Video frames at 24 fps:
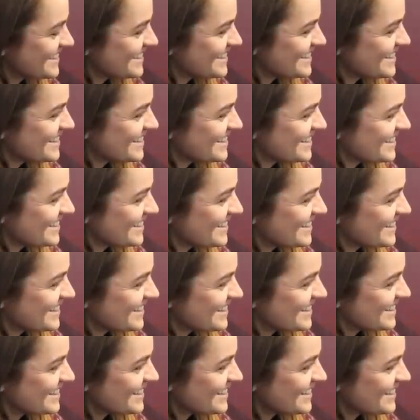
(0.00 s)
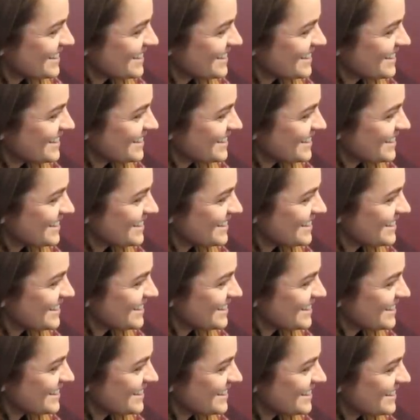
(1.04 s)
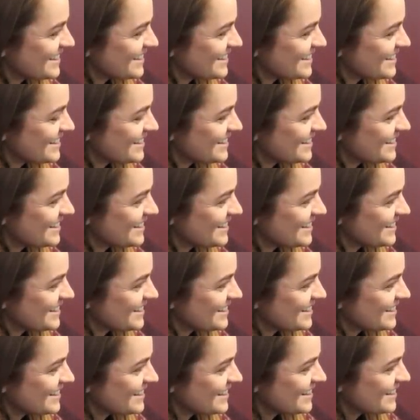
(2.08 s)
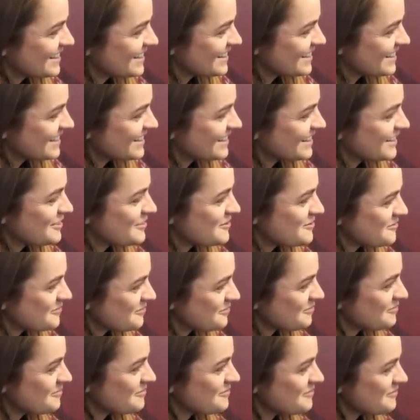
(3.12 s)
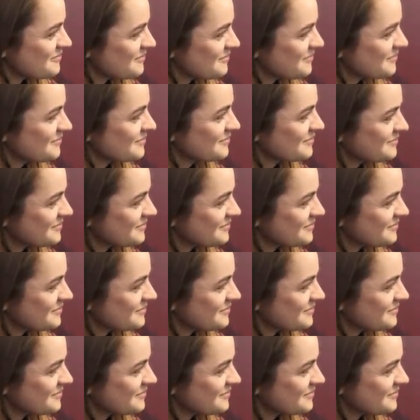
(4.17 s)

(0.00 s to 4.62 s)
No words are spoken by the person on screen.